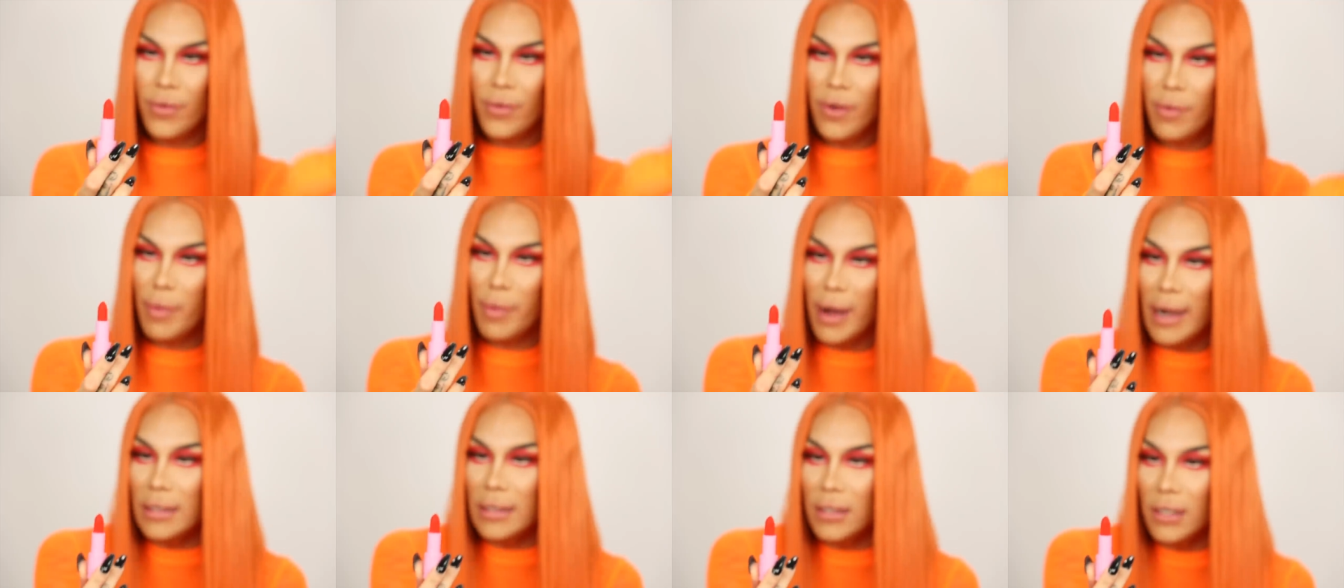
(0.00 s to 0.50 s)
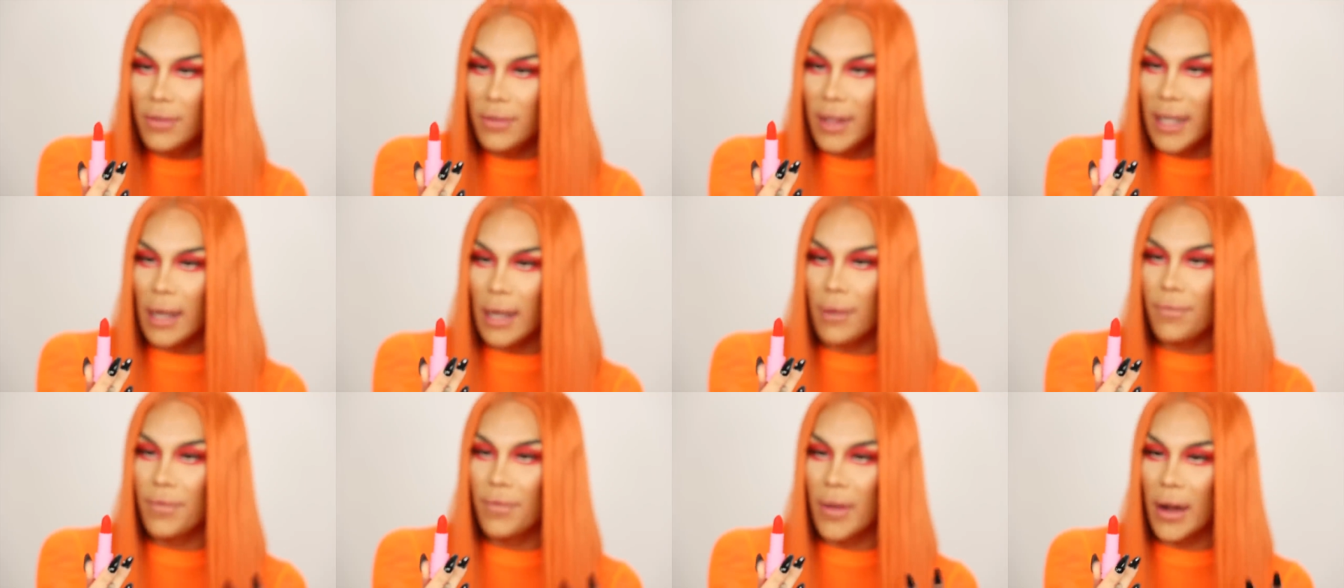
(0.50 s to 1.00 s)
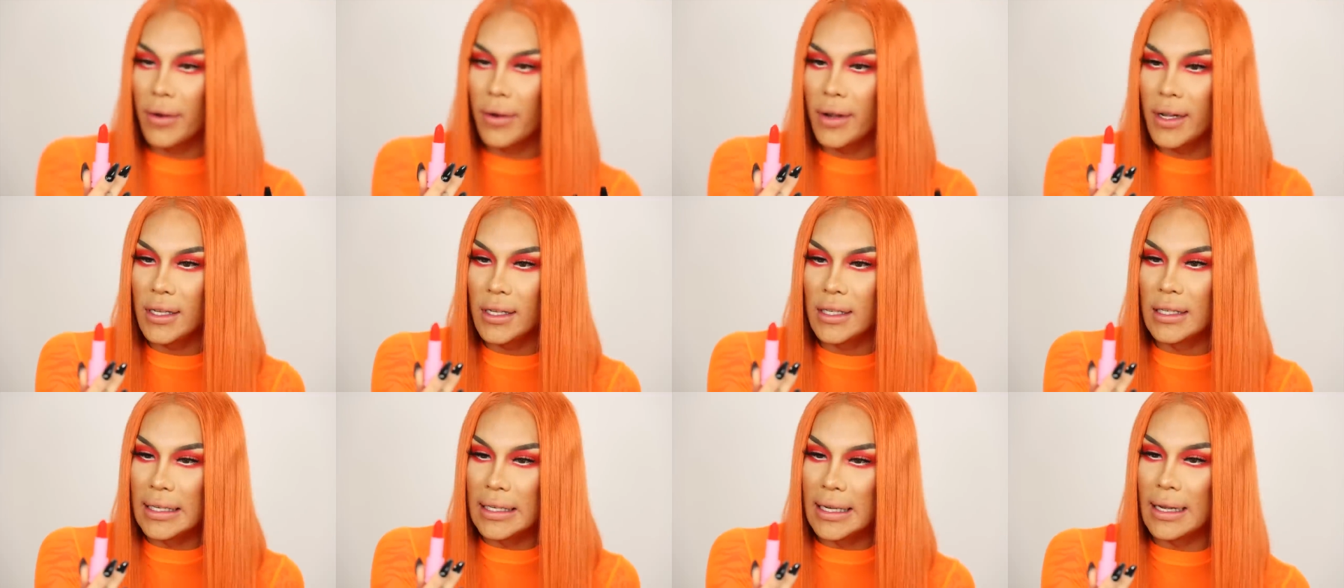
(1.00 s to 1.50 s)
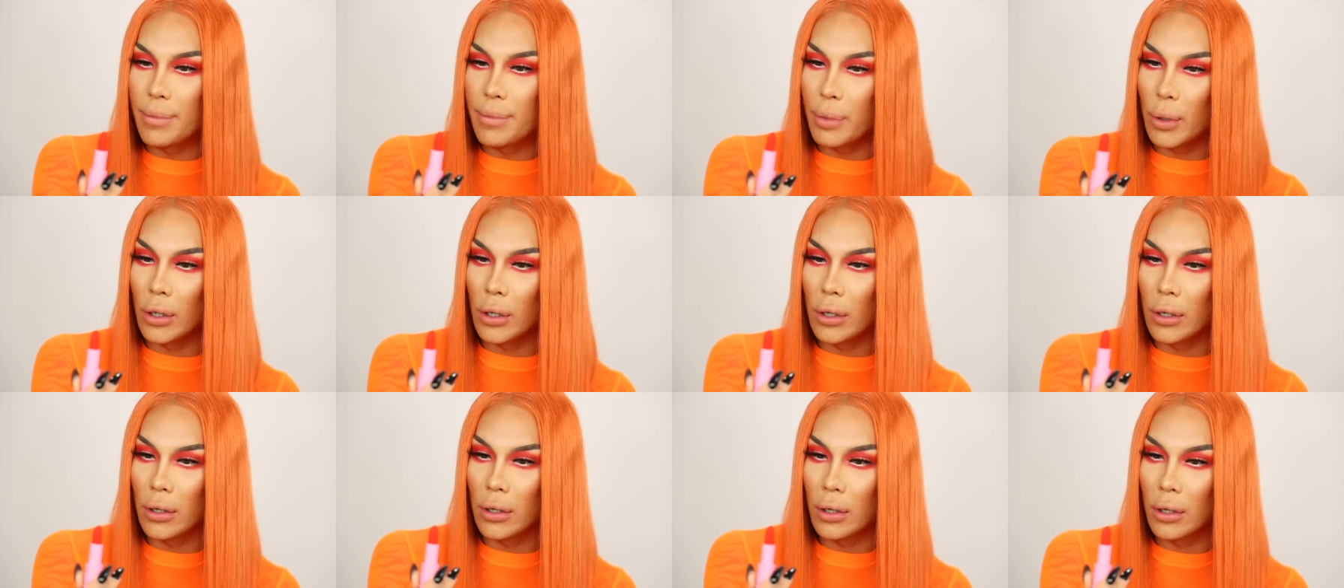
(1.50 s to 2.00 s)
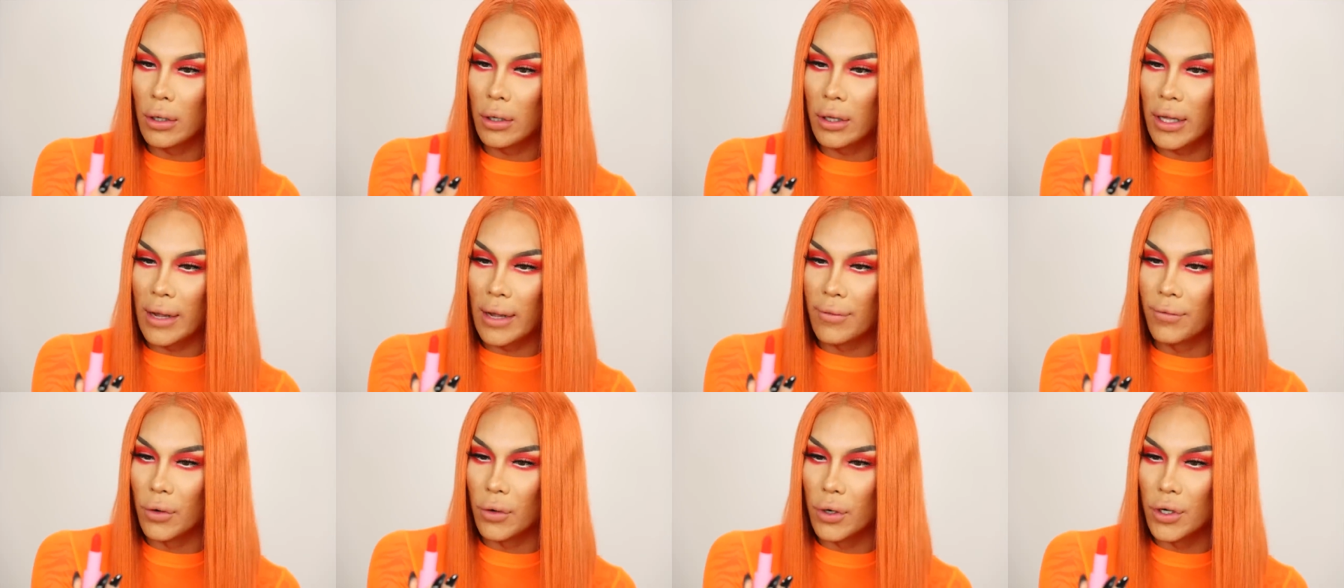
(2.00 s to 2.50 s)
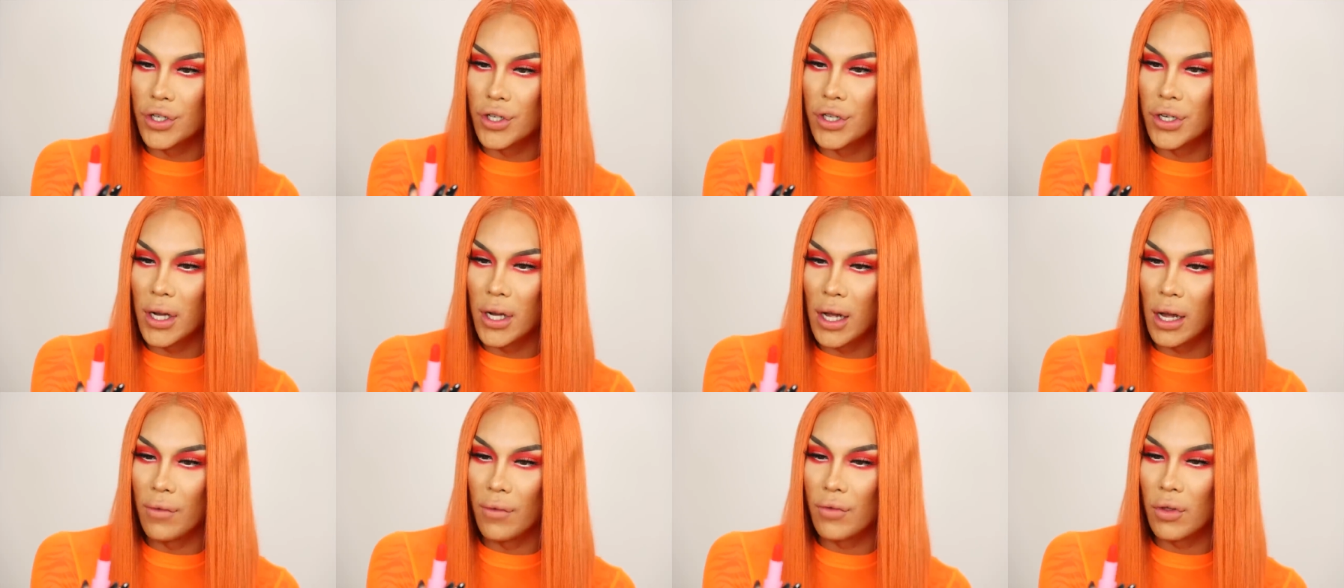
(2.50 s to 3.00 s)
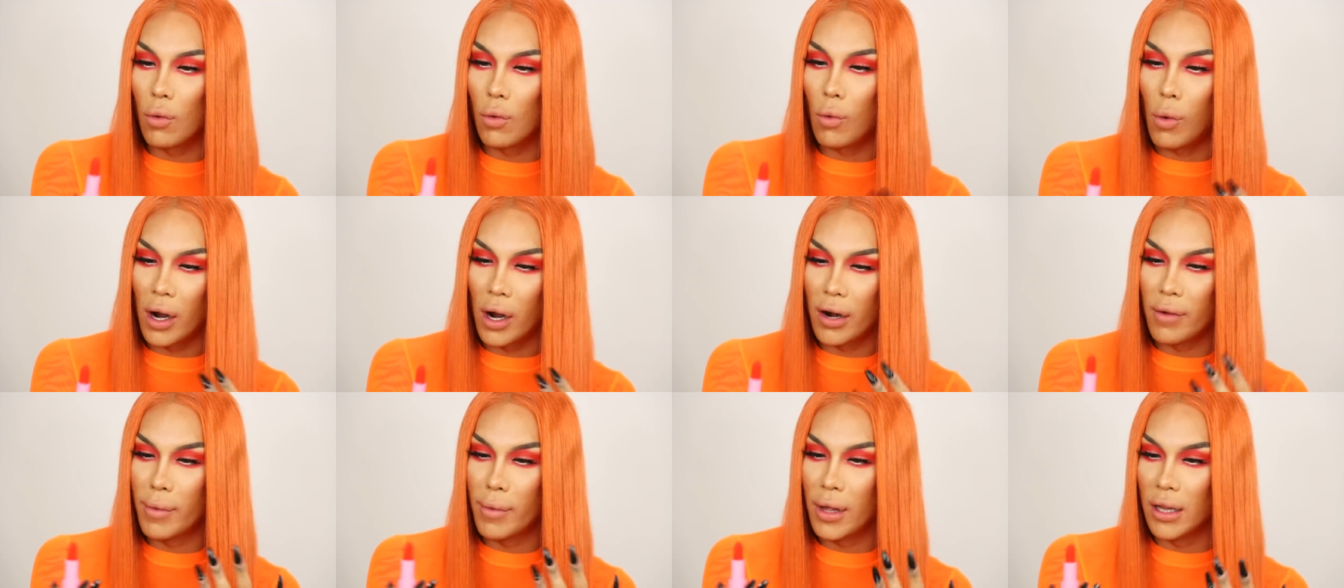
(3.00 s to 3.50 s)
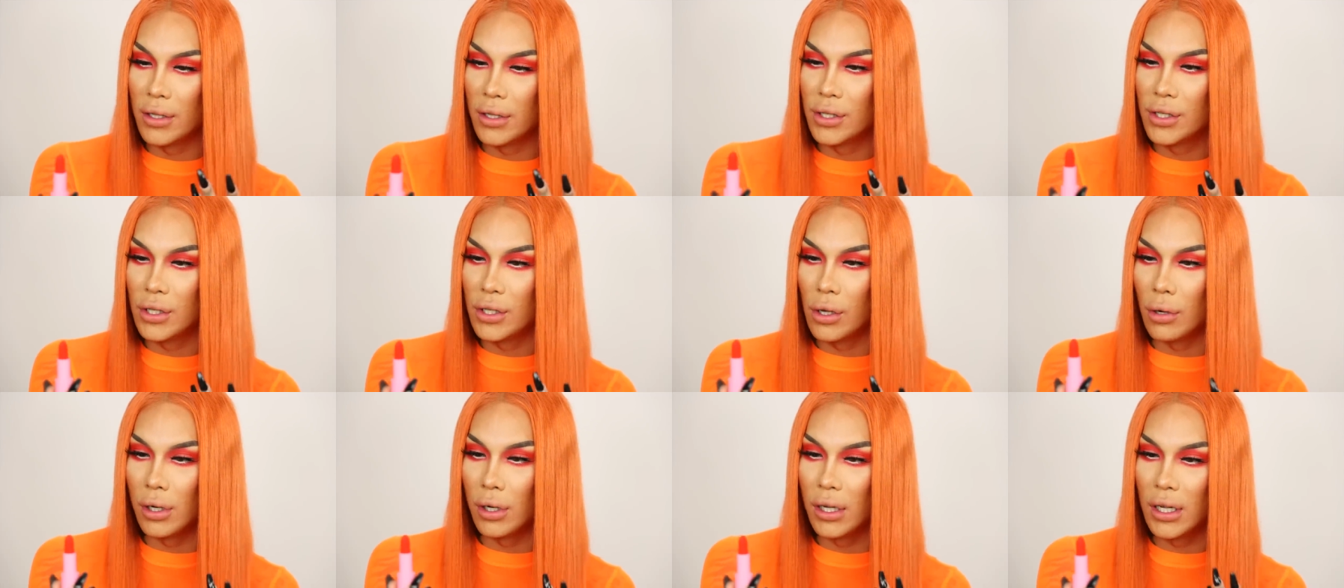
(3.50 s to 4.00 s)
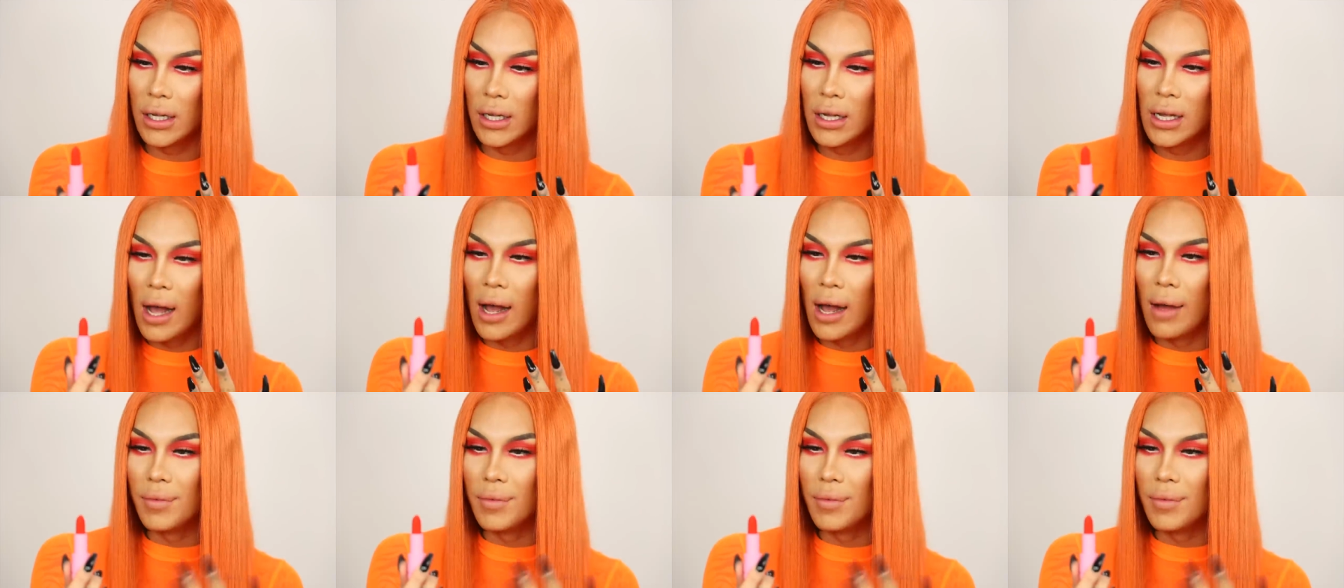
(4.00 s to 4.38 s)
reminds me of like a very deeper like version of the Watermelon Soda.